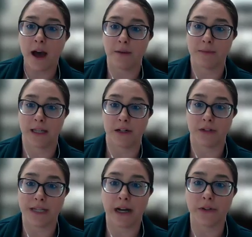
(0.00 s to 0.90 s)

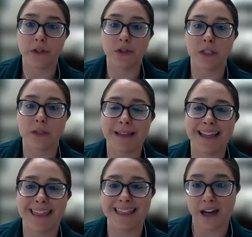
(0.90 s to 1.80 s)
settles out. So just
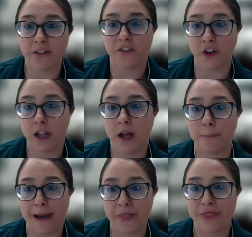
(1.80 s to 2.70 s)
being thoughtful
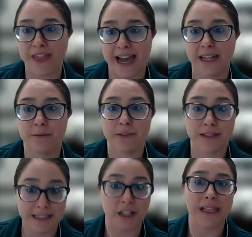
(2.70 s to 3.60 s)
about that
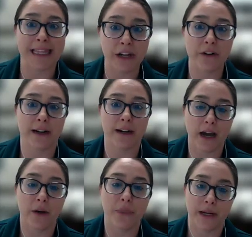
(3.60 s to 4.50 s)
still lingering
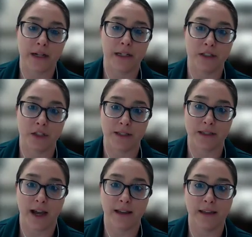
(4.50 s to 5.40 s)
out there and just
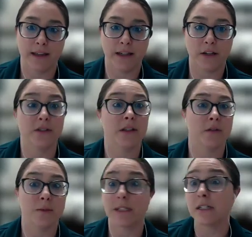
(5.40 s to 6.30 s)
not getting
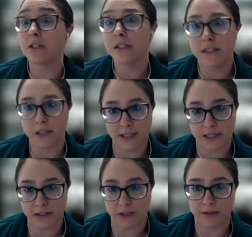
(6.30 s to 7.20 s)
yourselves potentially into any
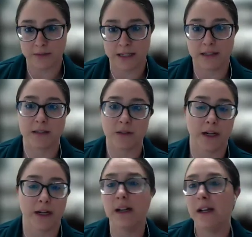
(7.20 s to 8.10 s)
circumstances
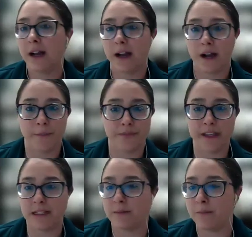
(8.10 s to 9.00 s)
where things may